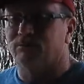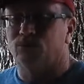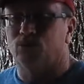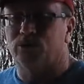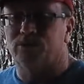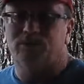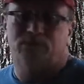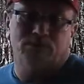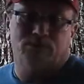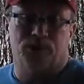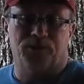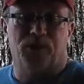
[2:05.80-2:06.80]
would
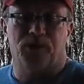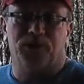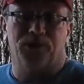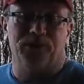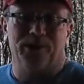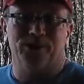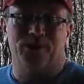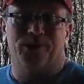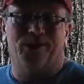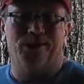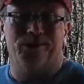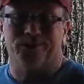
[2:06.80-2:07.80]
prefer to do things on our
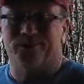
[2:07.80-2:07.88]
own.